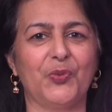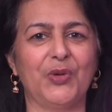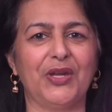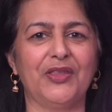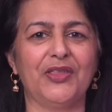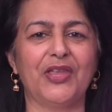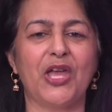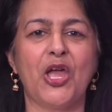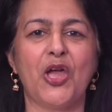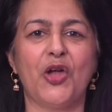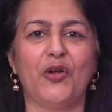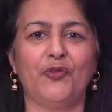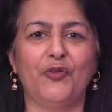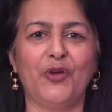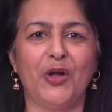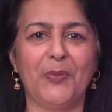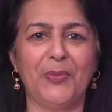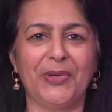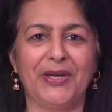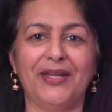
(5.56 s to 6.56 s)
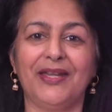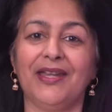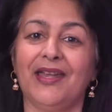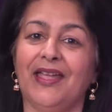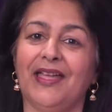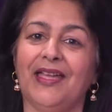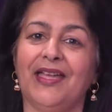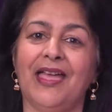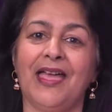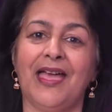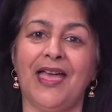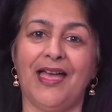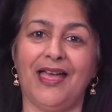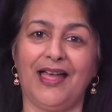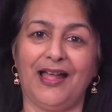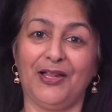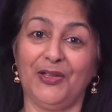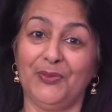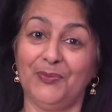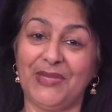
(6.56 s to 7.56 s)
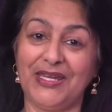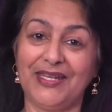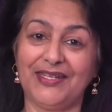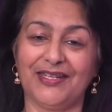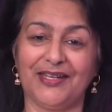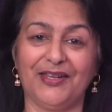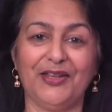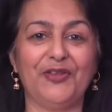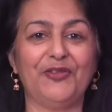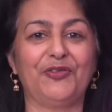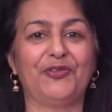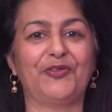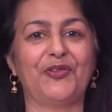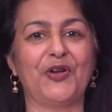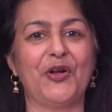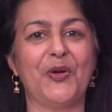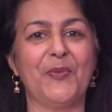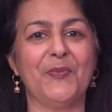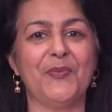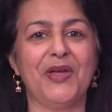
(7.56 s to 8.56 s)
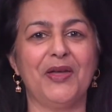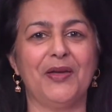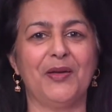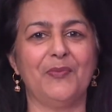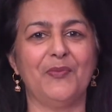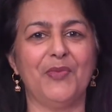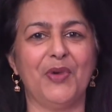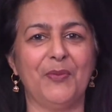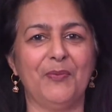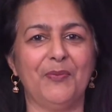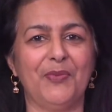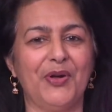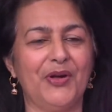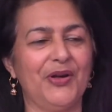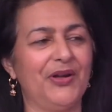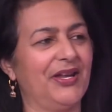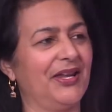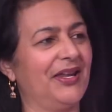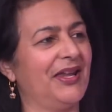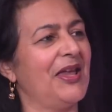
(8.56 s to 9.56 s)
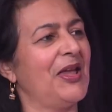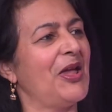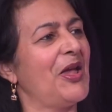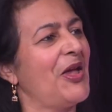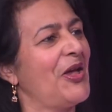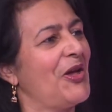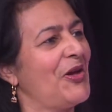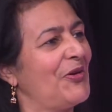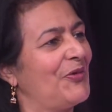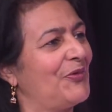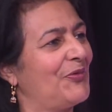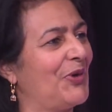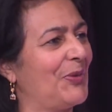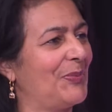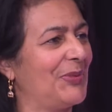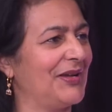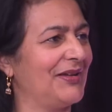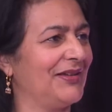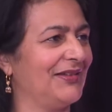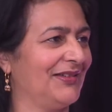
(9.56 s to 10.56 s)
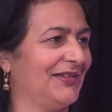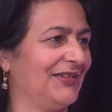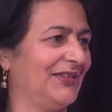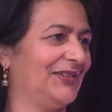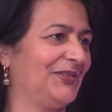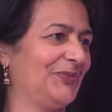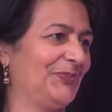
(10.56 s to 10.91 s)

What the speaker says: with Robin Almeida from Mumbai. Robin, it's